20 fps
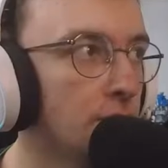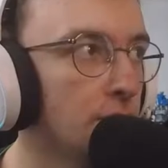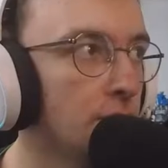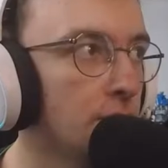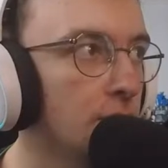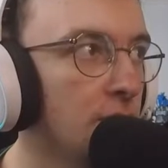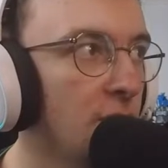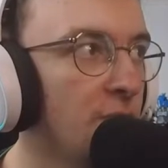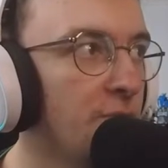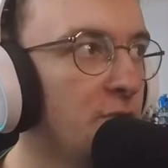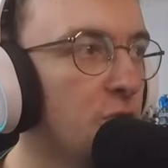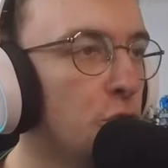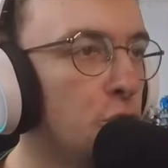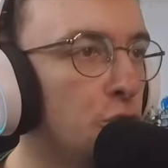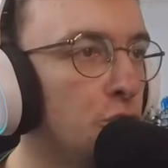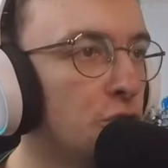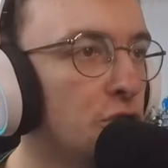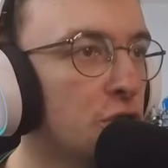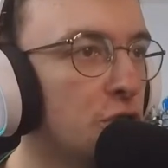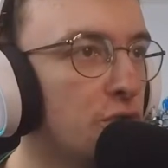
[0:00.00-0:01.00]
Maybe
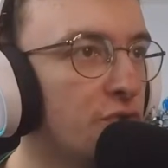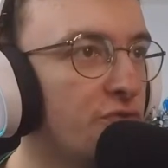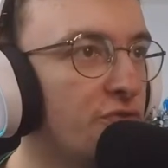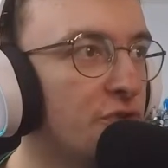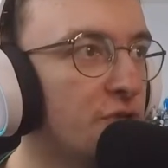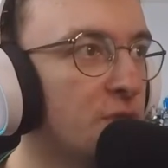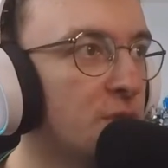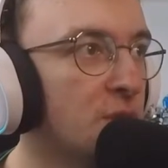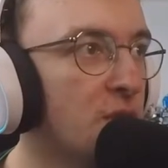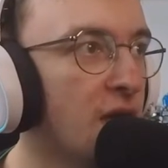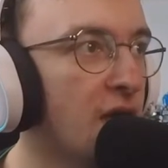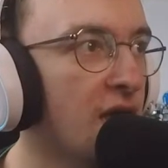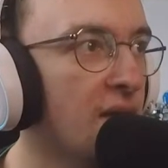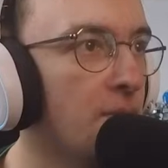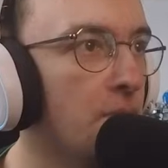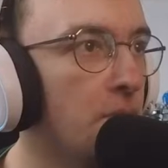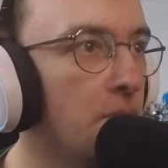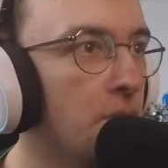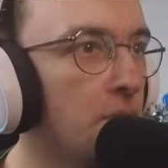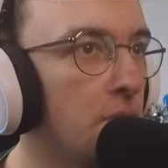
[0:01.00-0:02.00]
too skilled for this
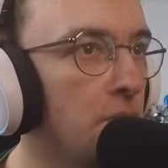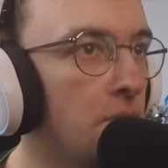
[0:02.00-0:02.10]
game.